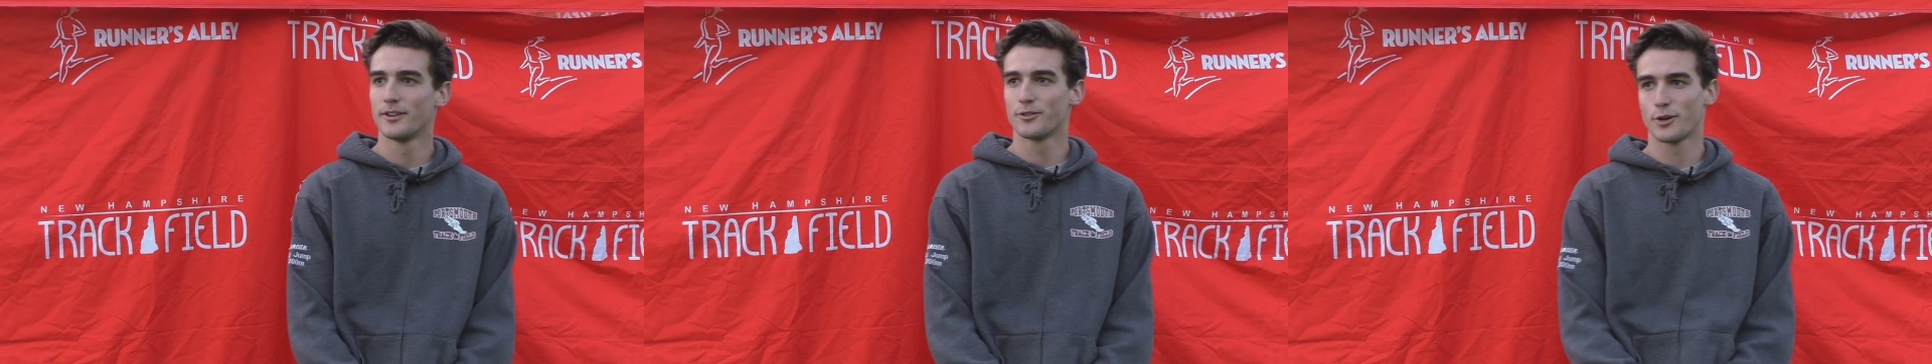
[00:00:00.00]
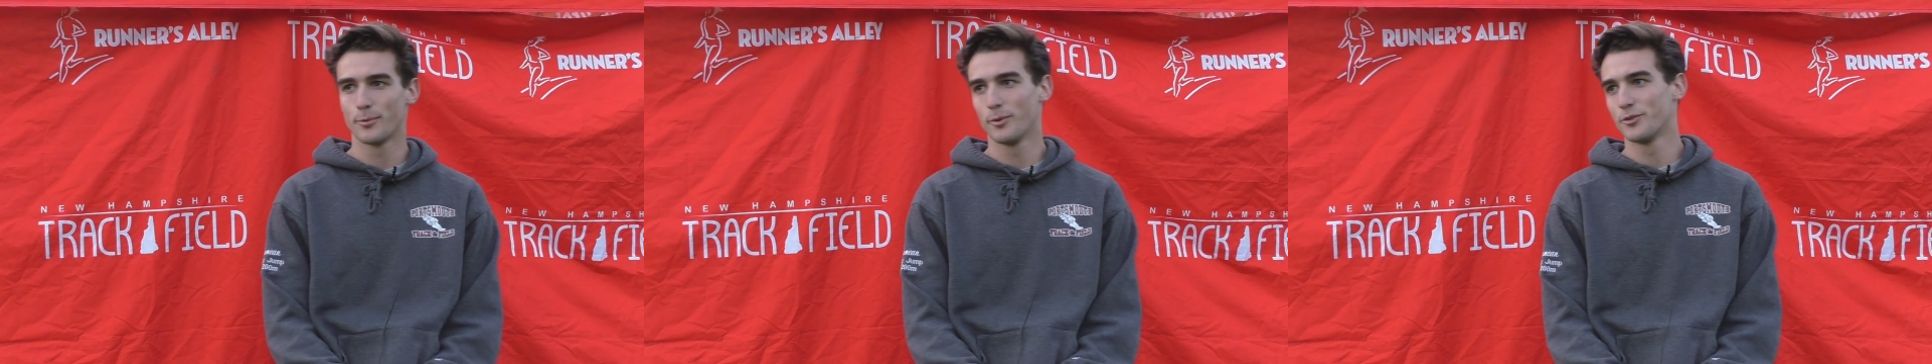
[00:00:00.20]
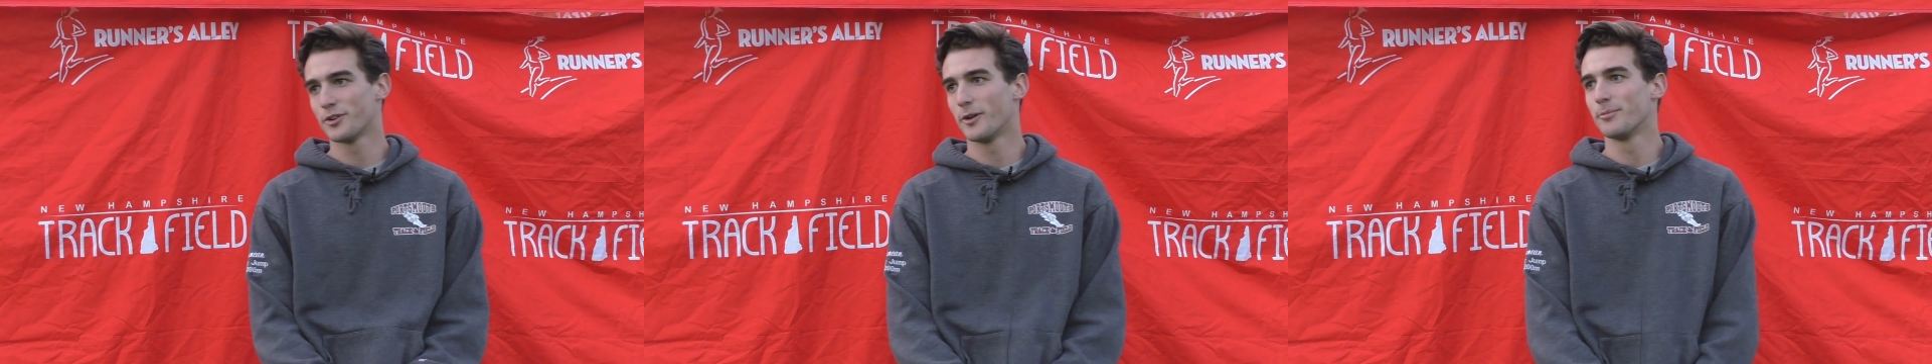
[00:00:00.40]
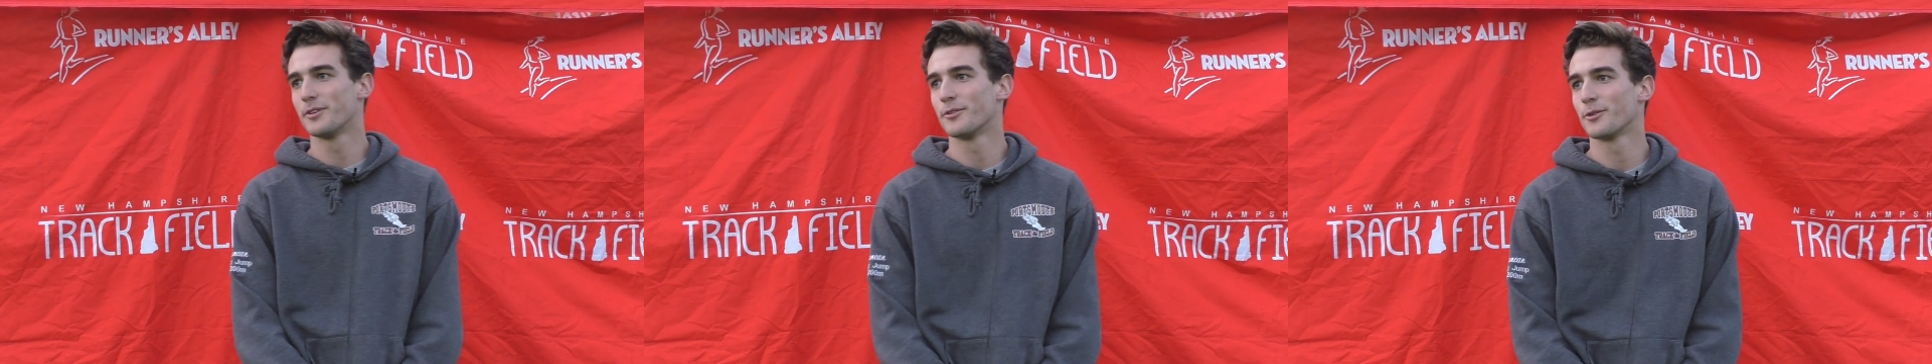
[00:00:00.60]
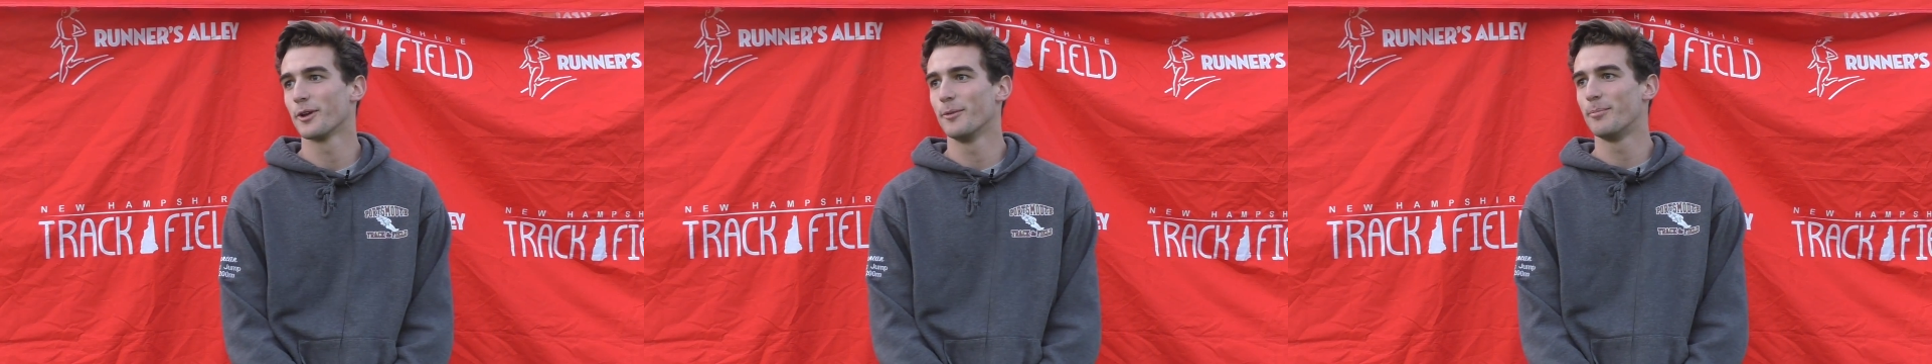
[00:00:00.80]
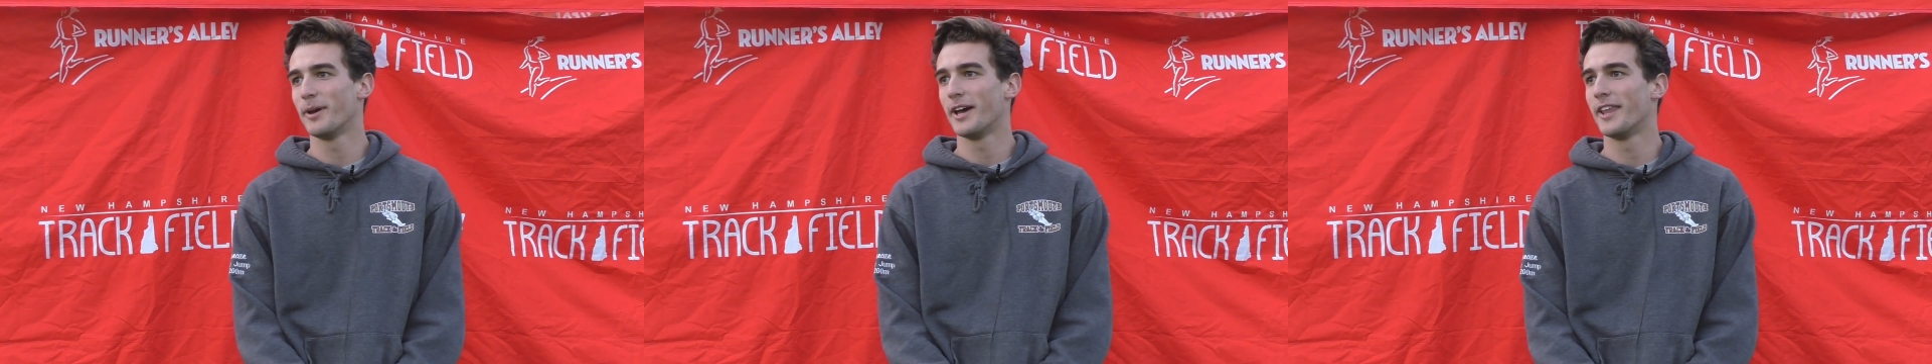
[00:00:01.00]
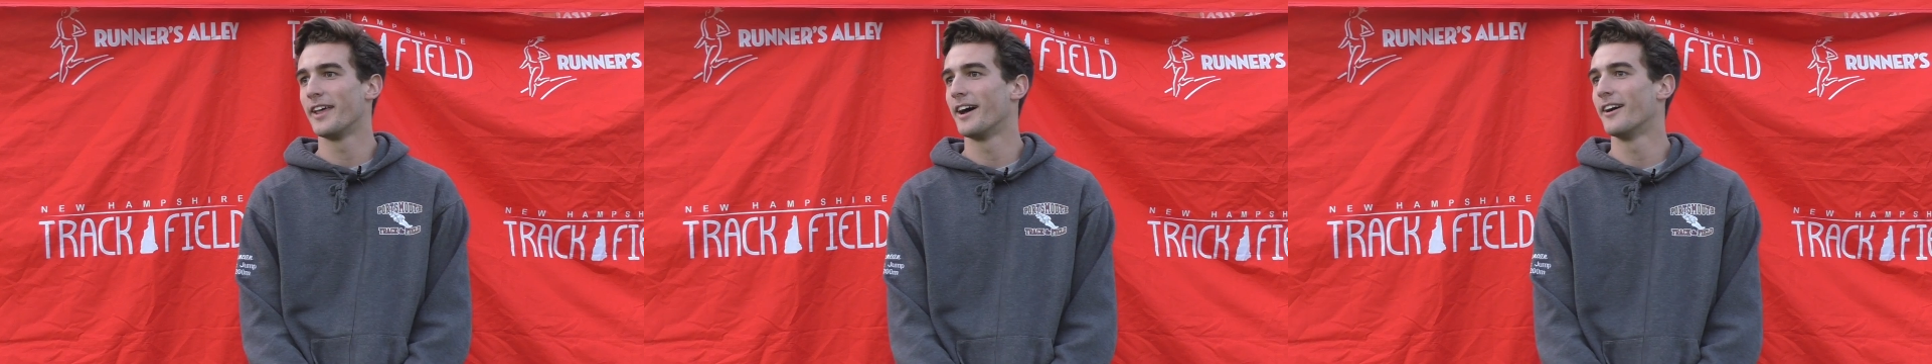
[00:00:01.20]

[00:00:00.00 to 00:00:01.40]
Triple jump didn't really pan